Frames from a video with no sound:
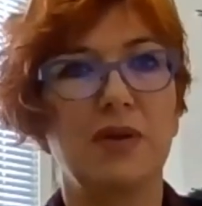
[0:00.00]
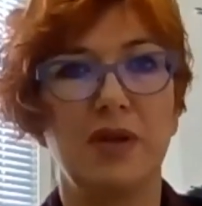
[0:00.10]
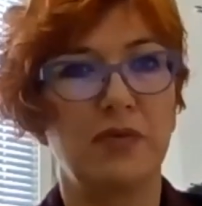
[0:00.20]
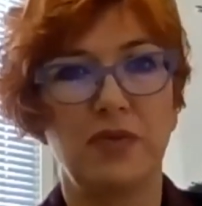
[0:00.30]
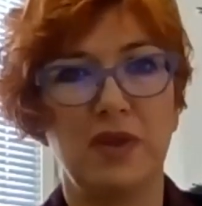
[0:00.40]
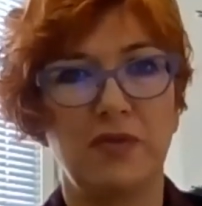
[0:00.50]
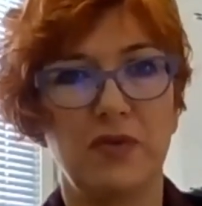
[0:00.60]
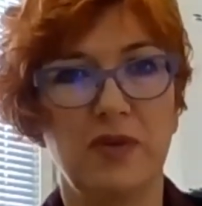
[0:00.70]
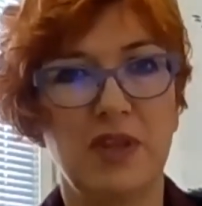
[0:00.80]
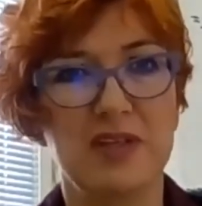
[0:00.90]
if
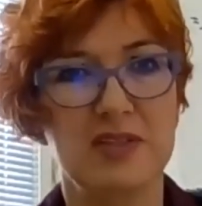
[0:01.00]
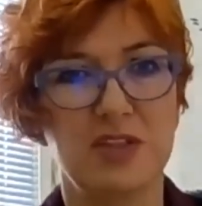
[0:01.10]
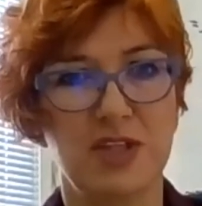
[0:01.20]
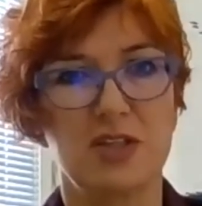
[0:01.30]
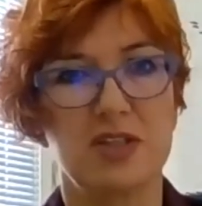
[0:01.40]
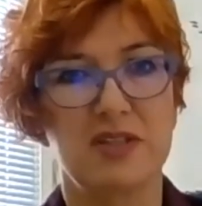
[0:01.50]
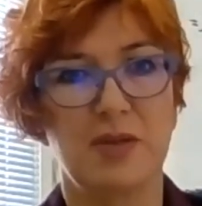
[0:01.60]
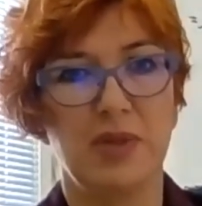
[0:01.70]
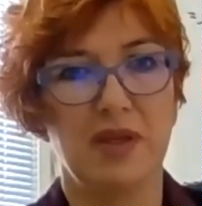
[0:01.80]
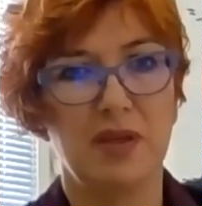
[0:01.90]
these changes
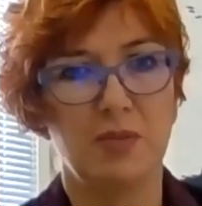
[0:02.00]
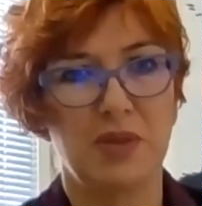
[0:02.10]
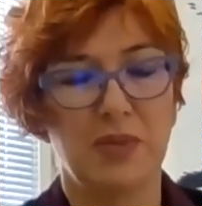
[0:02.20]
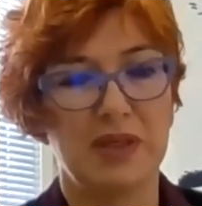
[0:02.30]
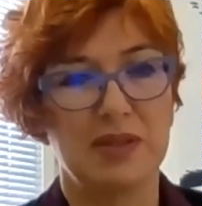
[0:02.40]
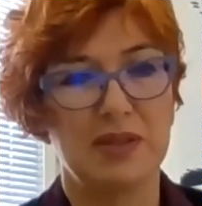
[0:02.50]
are being implemented.